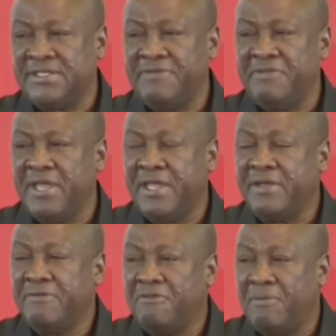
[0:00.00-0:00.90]
Let me thank you
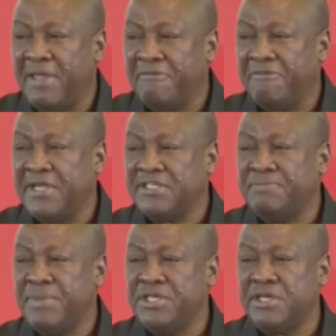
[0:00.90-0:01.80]
for your presence
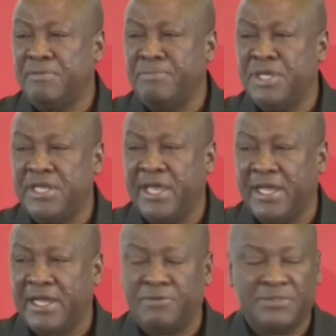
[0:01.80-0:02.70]
this evening for
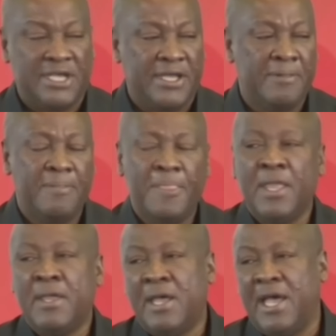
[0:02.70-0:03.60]
my first
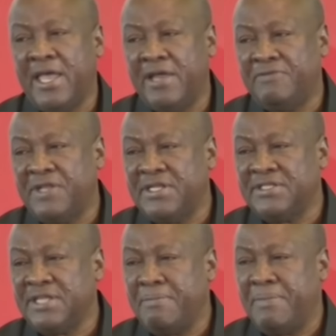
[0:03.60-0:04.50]
major media
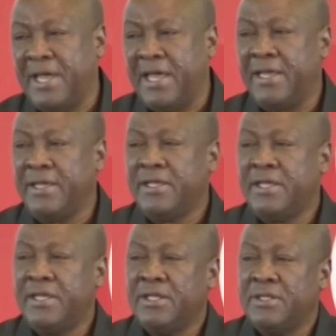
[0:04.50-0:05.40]
encounter
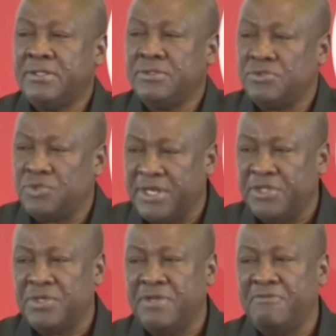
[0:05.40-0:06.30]
ahead of the December
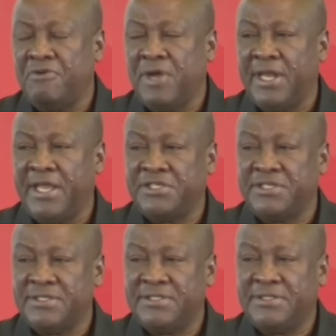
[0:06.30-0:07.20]
2024
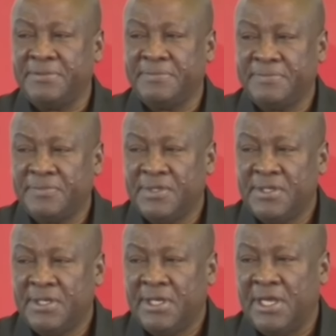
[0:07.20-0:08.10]
elections.
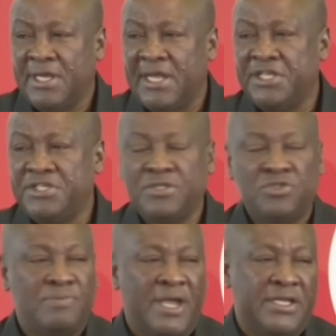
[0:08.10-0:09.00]
In
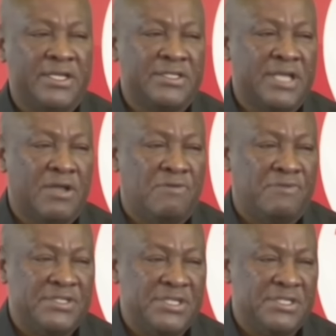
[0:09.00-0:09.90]
addition to my digital
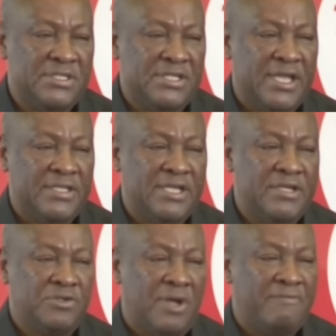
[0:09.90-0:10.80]
conversations, I
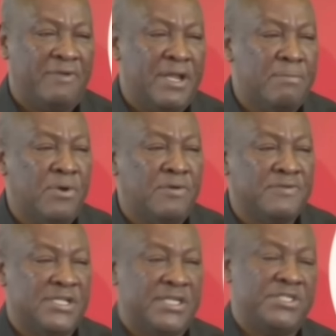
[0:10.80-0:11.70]
intend to have a number
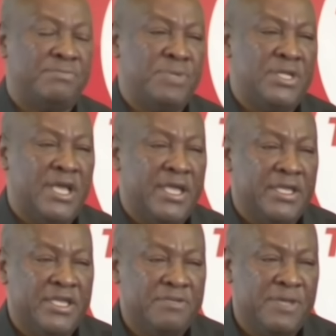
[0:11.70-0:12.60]
of such media
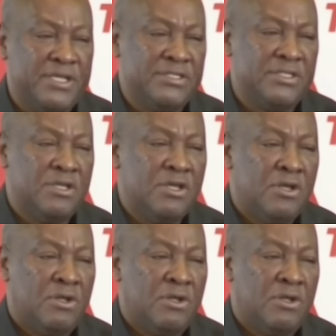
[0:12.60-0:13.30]
engagements,